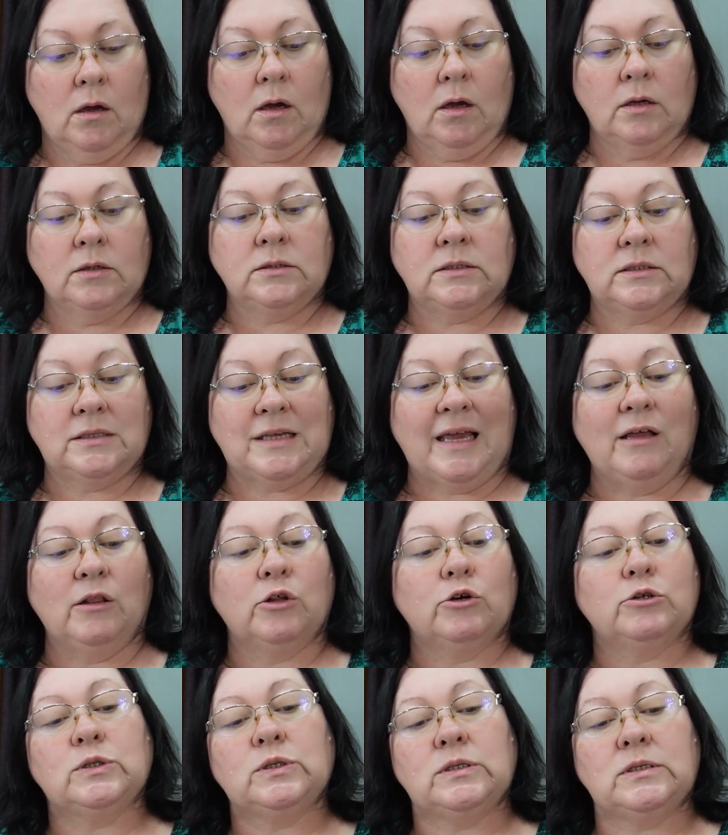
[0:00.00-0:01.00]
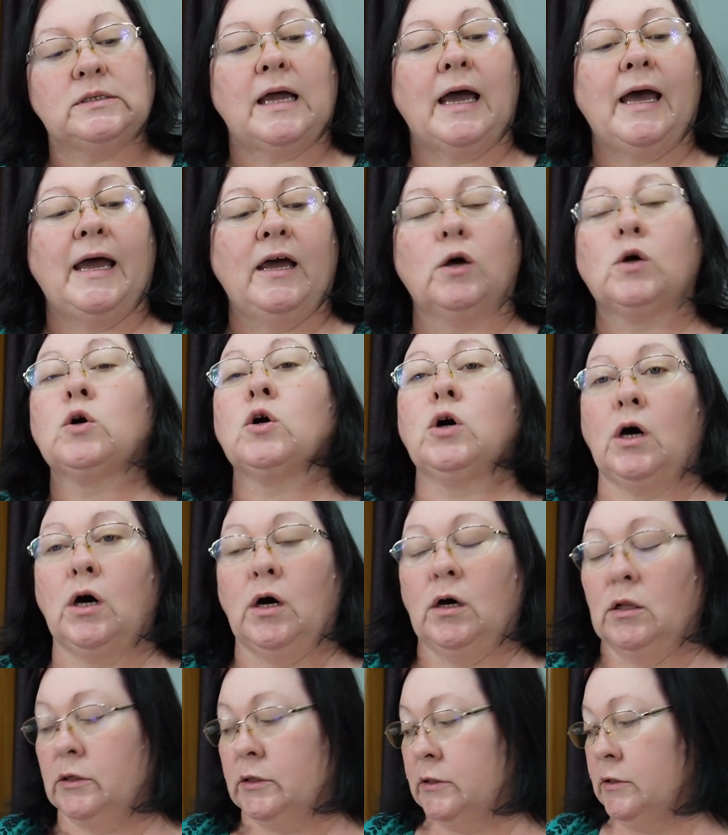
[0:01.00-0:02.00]
sailor style
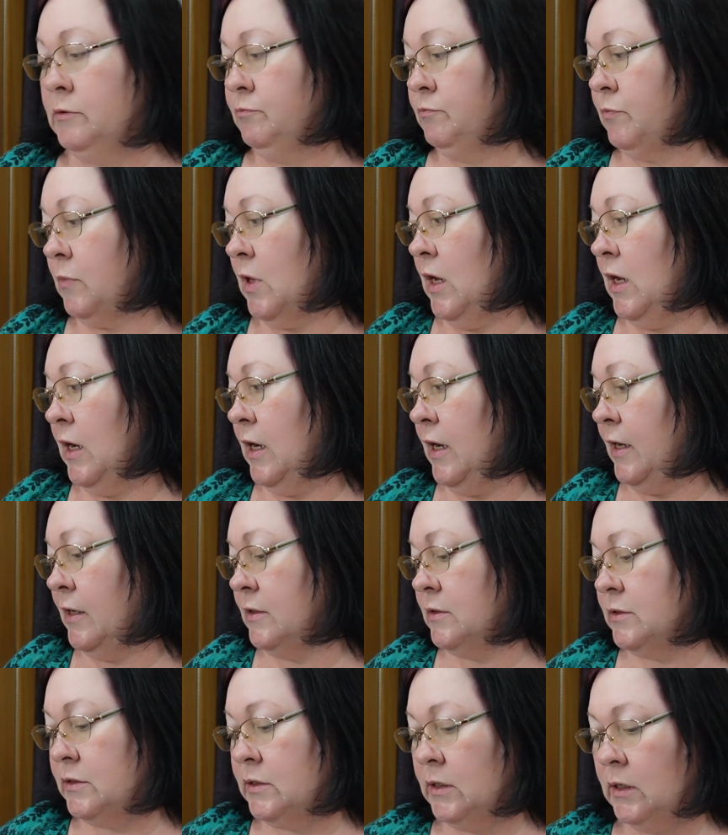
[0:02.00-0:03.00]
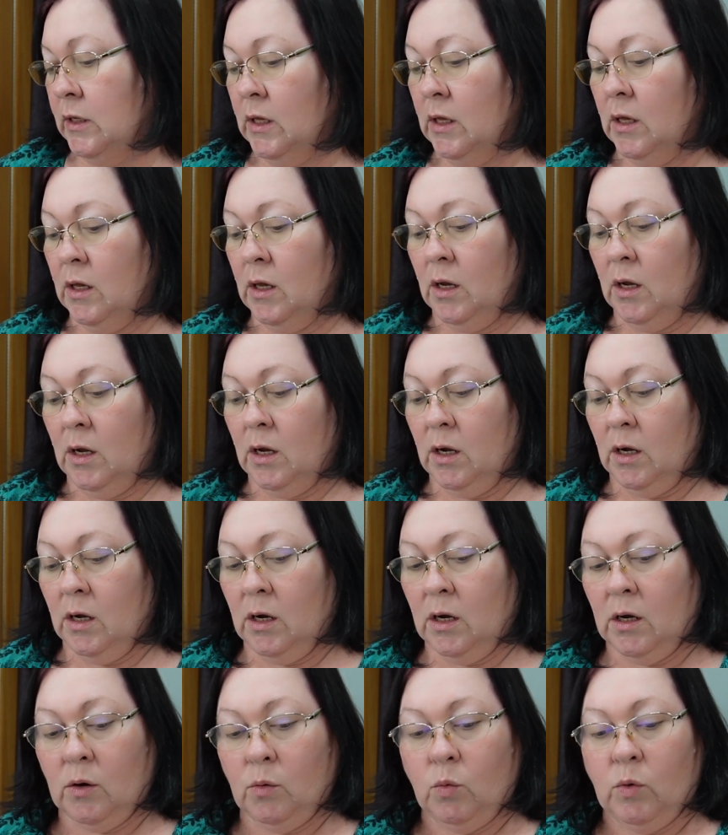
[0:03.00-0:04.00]
collar, and
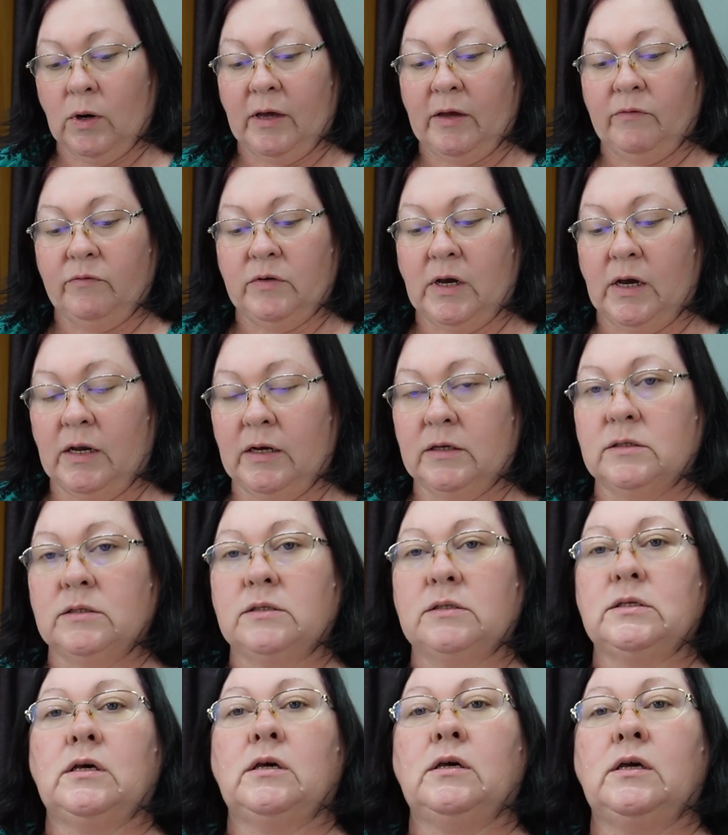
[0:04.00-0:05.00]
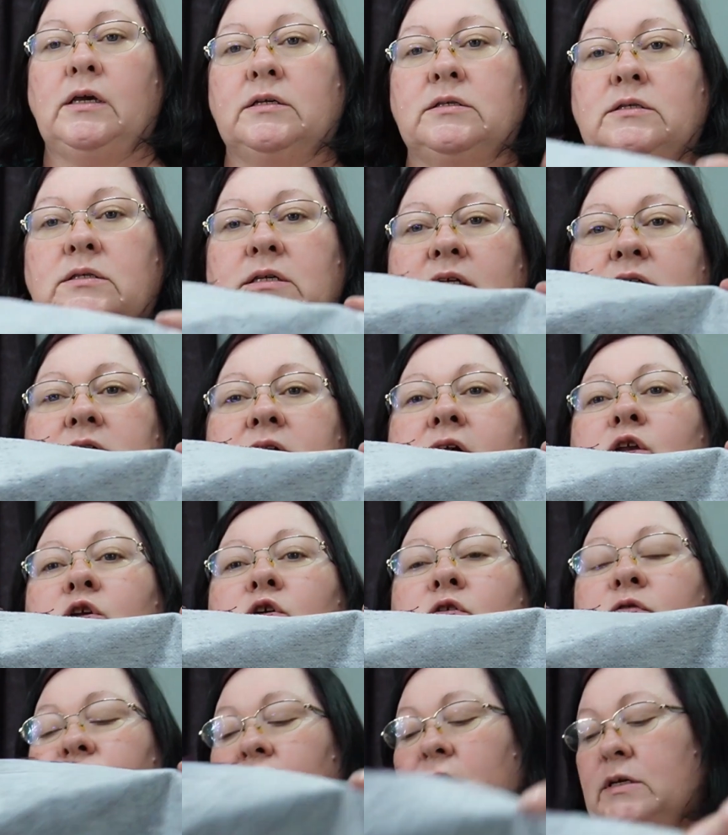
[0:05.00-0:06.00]
what I've done is it said to
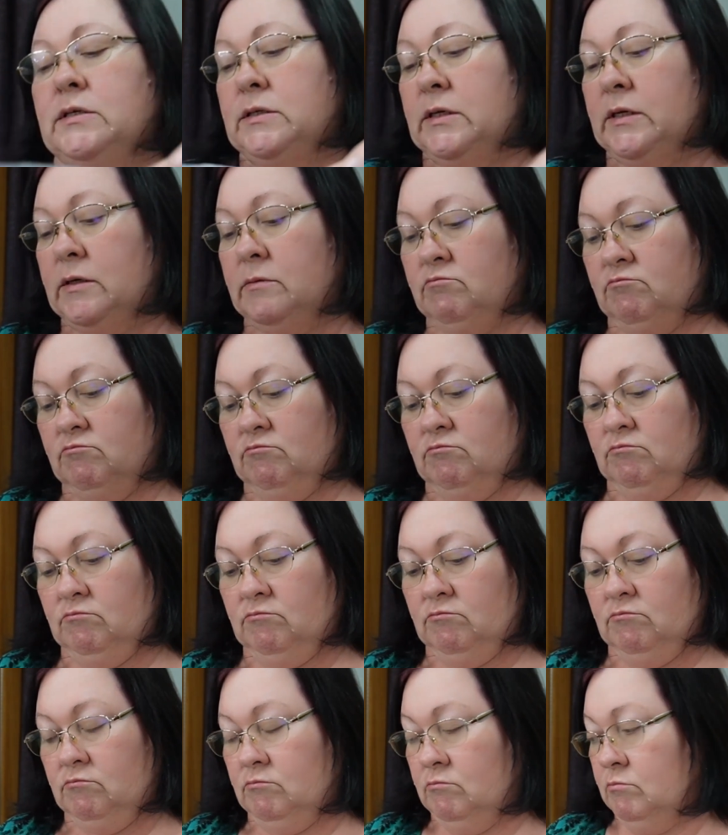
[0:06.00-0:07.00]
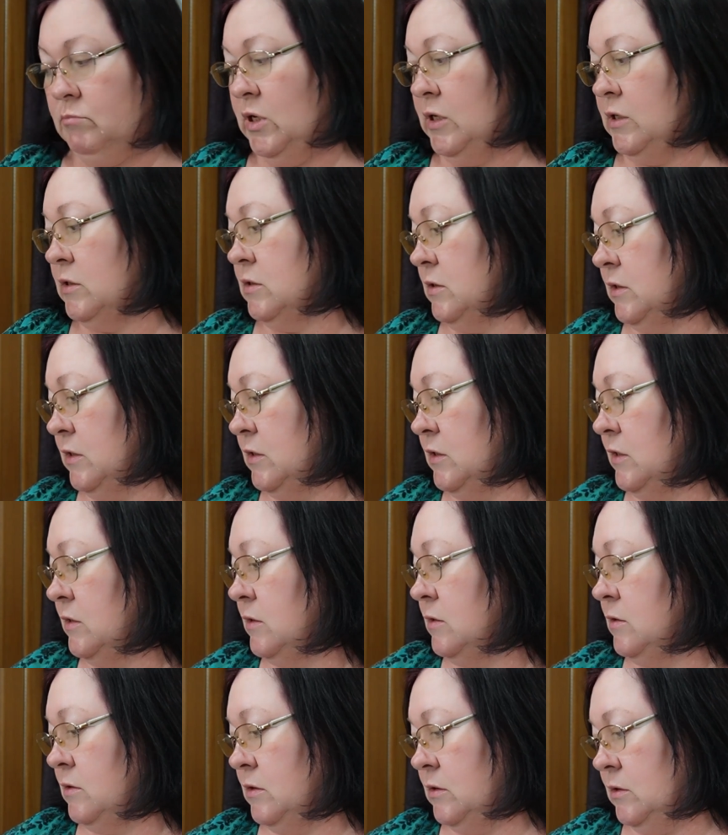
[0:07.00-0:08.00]
interface it because it did
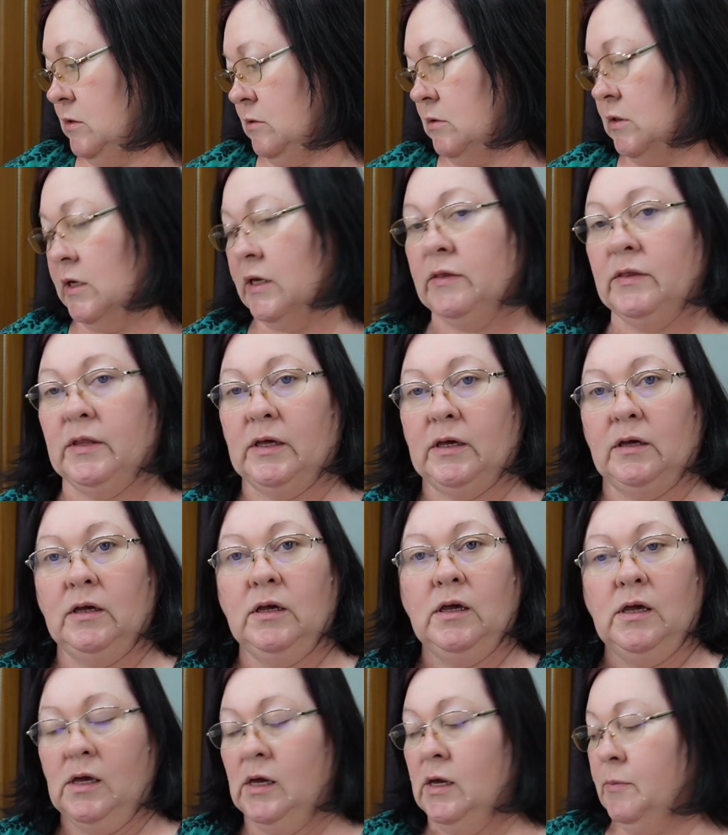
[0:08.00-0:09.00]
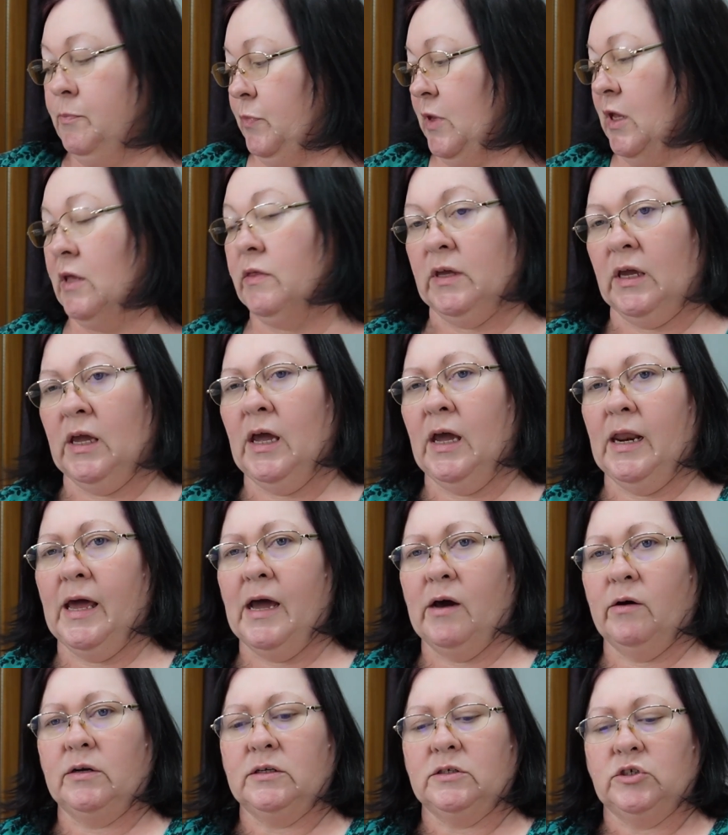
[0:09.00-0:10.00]
in the
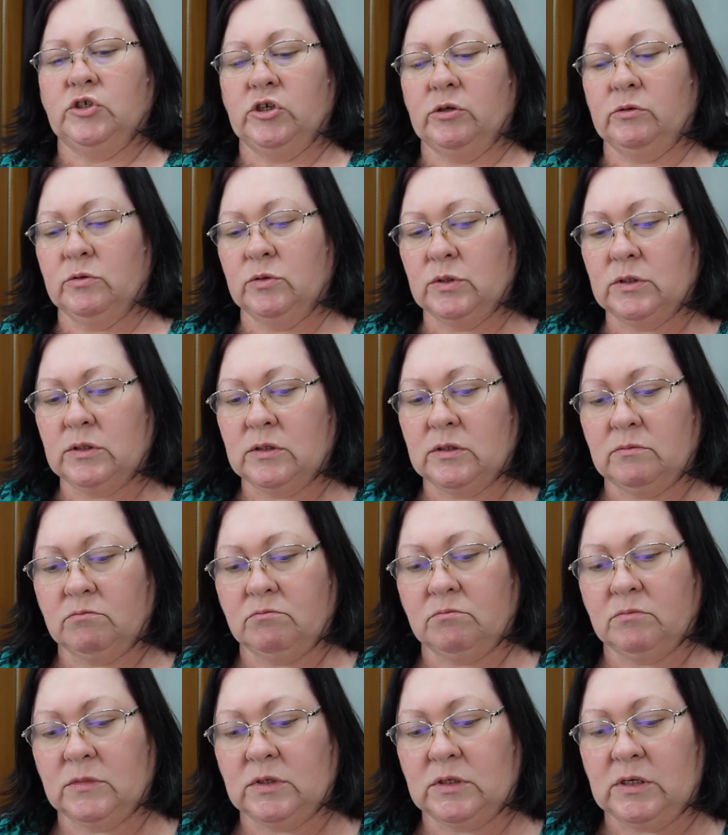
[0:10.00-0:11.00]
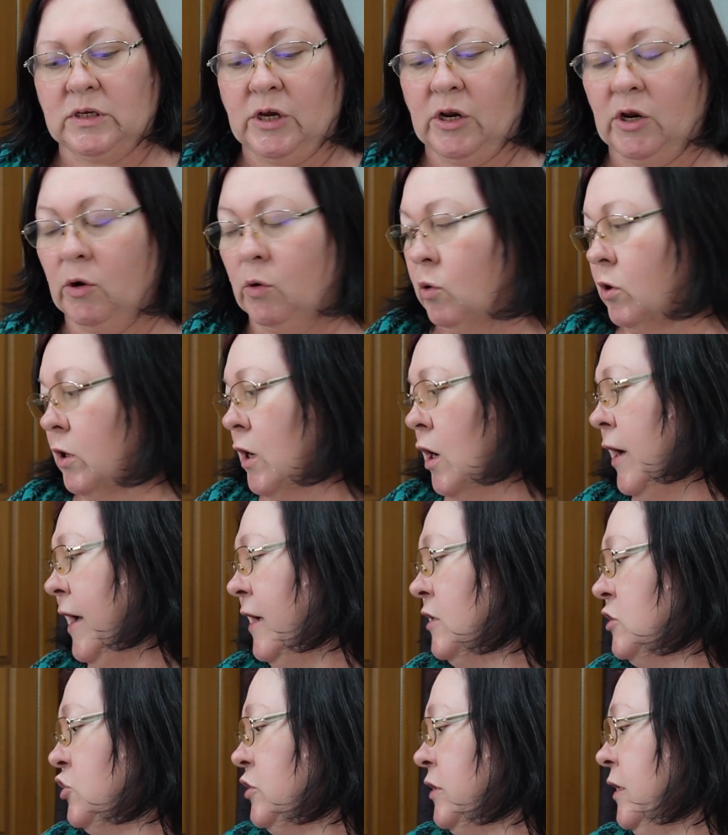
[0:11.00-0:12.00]
cutout it shows, you know, or
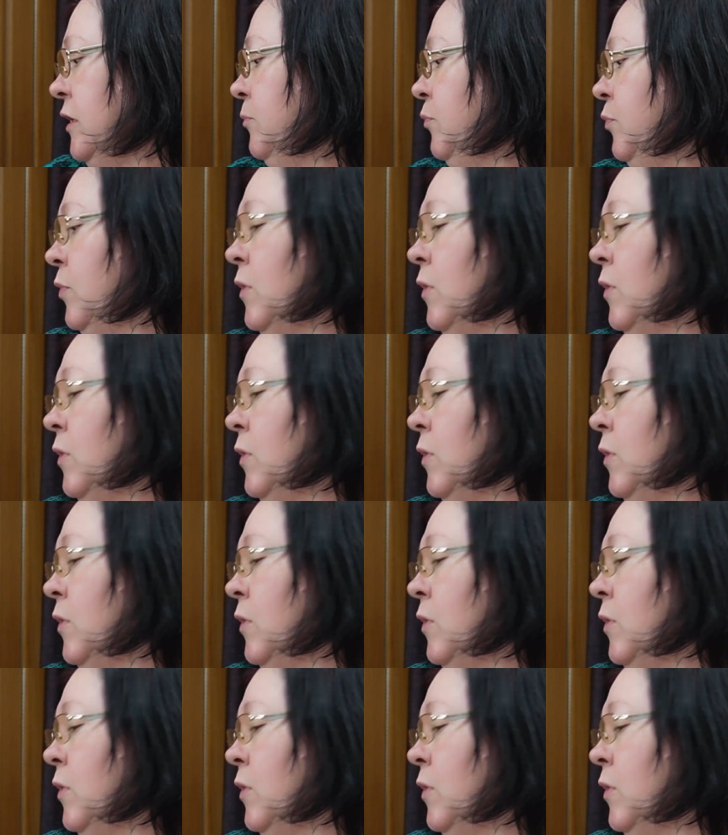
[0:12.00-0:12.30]
actually